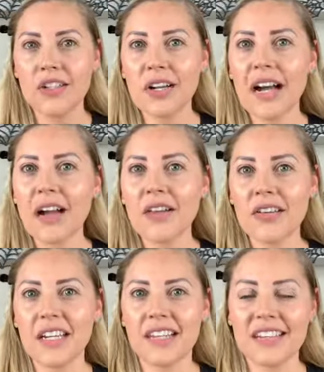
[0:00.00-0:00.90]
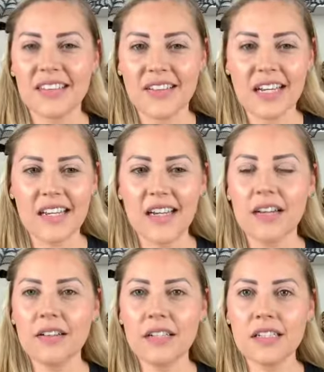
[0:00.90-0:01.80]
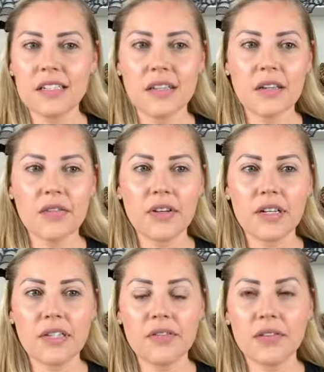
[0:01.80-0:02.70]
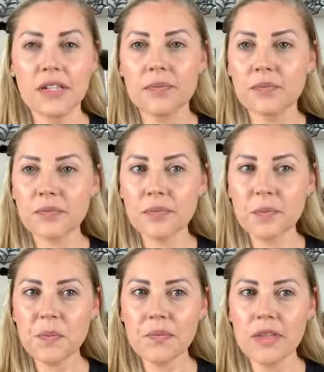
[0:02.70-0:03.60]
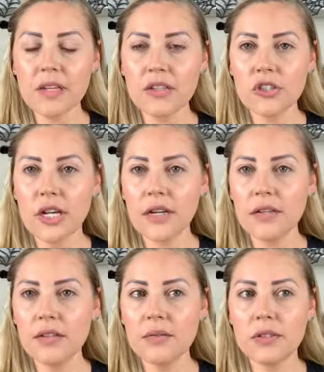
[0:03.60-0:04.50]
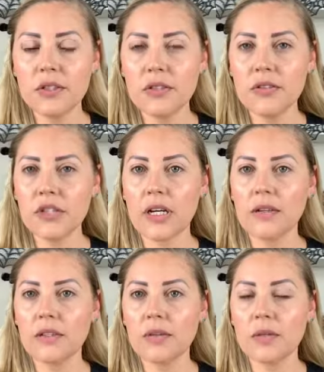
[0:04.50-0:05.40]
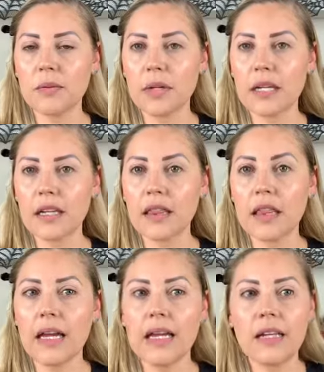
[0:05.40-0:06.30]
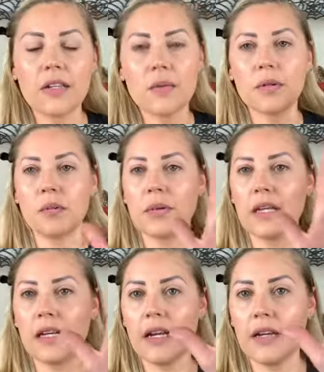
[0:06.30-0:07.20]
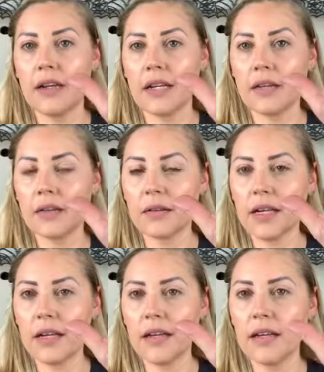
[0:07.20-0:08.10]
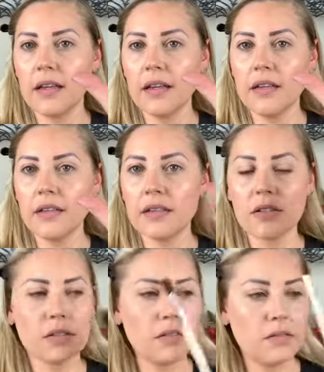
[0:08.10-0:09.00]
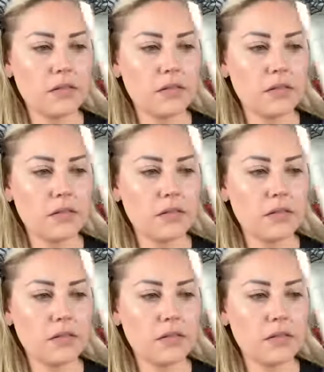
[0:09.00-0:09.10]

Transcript: coloring, okay? Coloring's a very different shadow. When you do shadow, you wanna make it light and you wanna make it airy, okay? So